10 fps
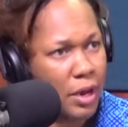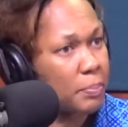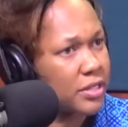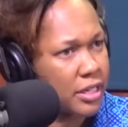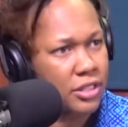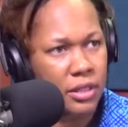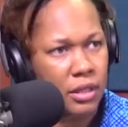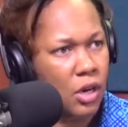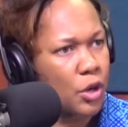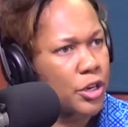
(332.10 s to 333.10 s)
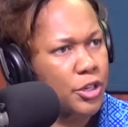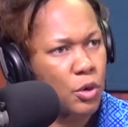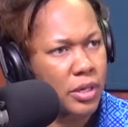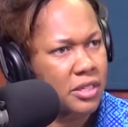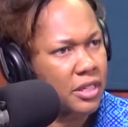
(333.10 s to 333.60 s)
repetition. All you're
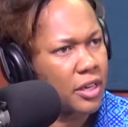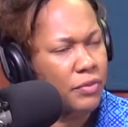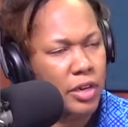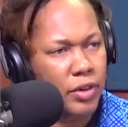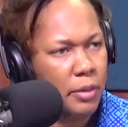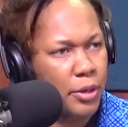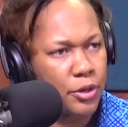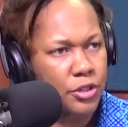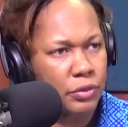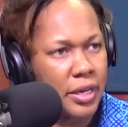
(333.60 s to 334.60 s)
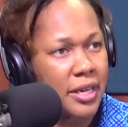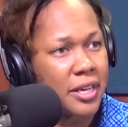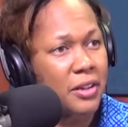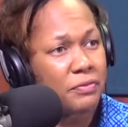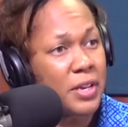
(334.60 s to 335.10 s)
doing is sitting in front of a computer screen,
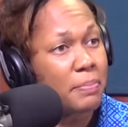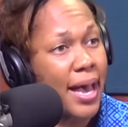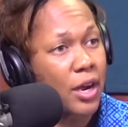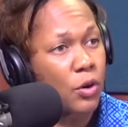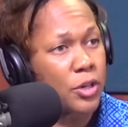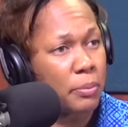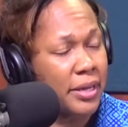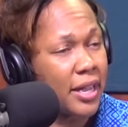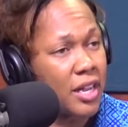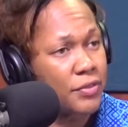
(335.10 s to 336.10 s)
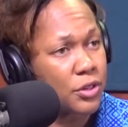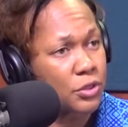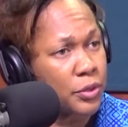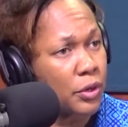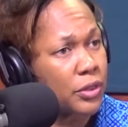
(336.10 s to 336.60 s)
getting feedback on your behaviors,
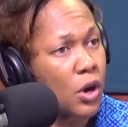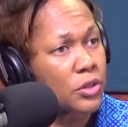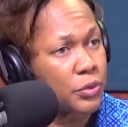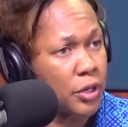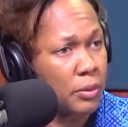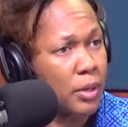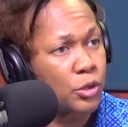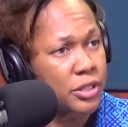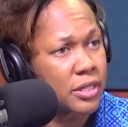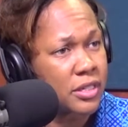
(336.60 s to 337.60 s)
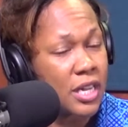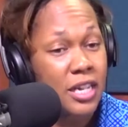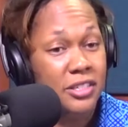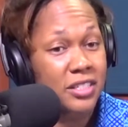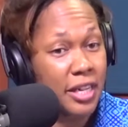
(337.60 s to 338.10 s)
on your thoughts, on your emotions.
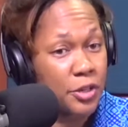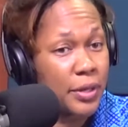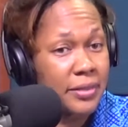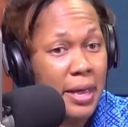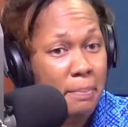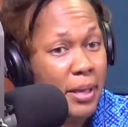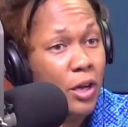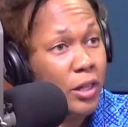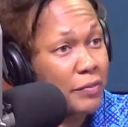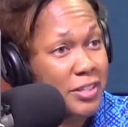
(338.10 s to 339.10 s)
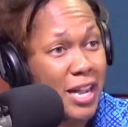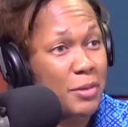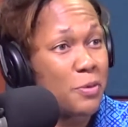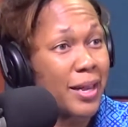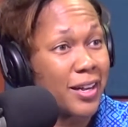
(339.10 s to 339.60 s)
Just like you get that bell every time
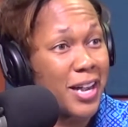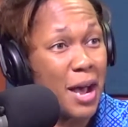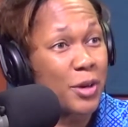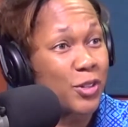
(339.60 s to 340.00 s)
you make a comment or